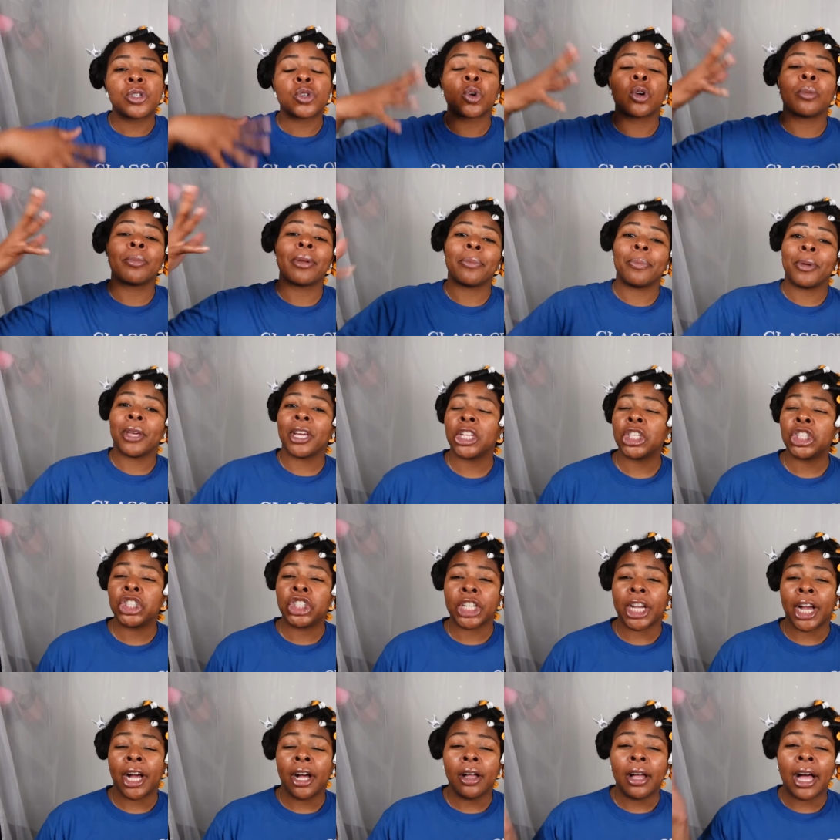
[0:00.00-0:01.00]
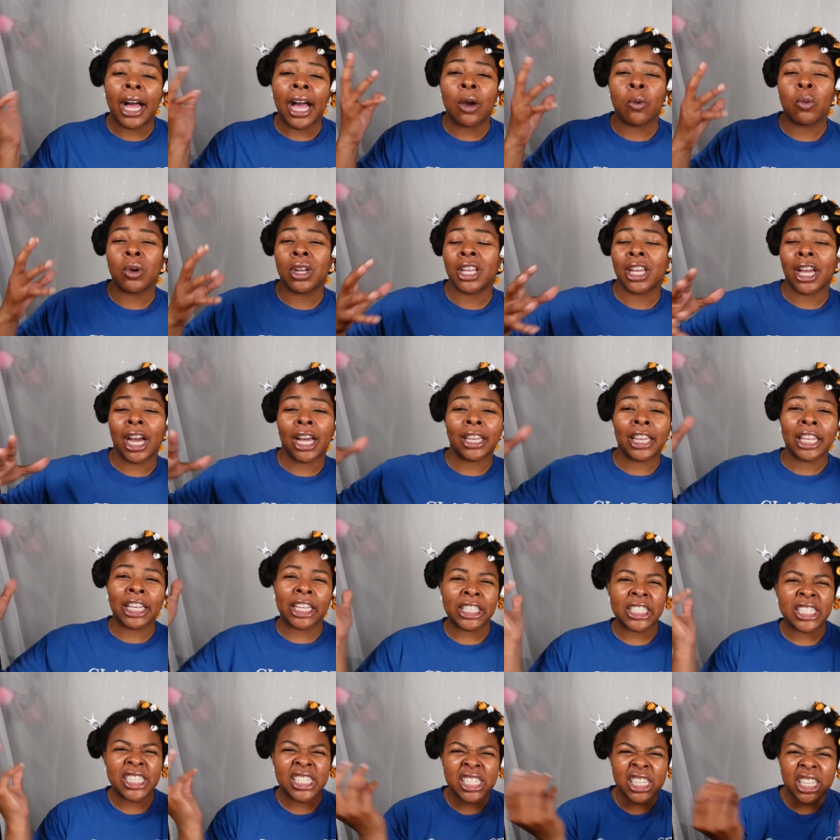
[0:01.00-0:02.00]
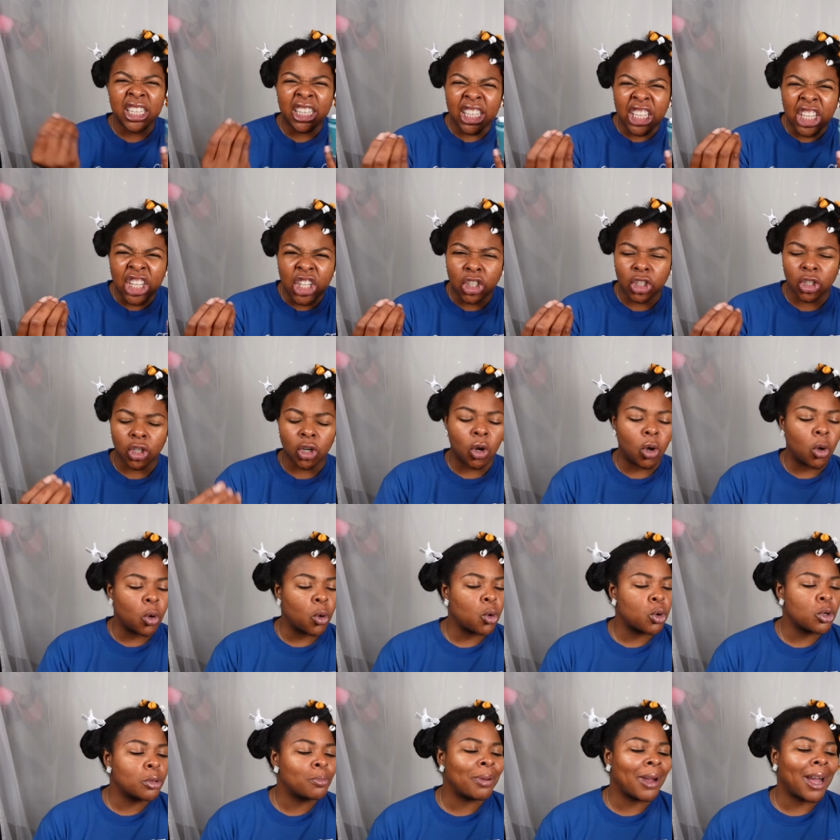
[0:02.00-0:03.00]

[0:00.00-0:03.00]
or maybe a gel, I would have got like a sleeker hold.